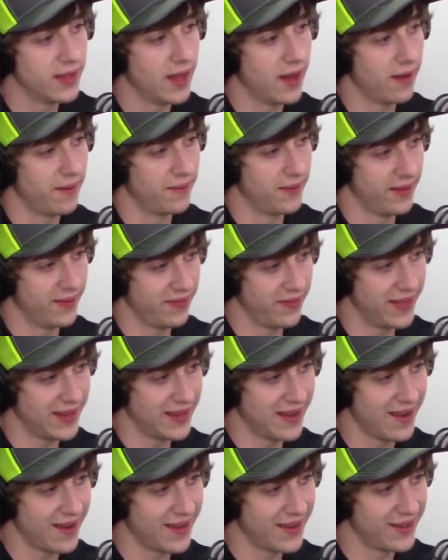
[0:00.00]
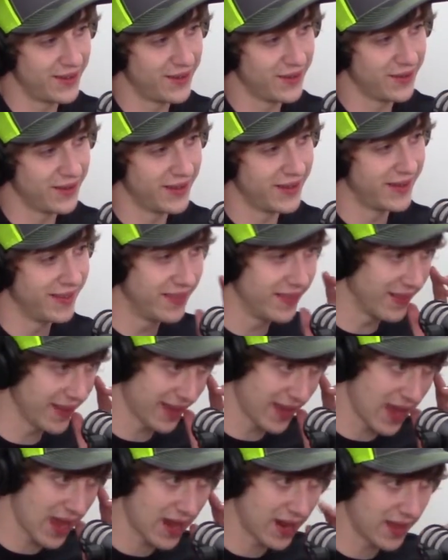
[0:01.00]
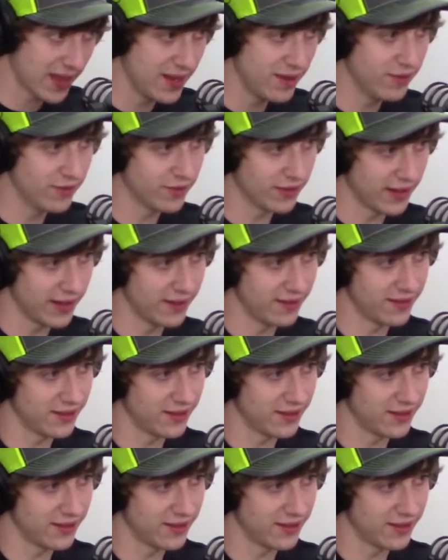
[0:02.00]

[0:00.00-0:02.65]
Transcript: Yeah. They got into it. And then, like, he was instigating.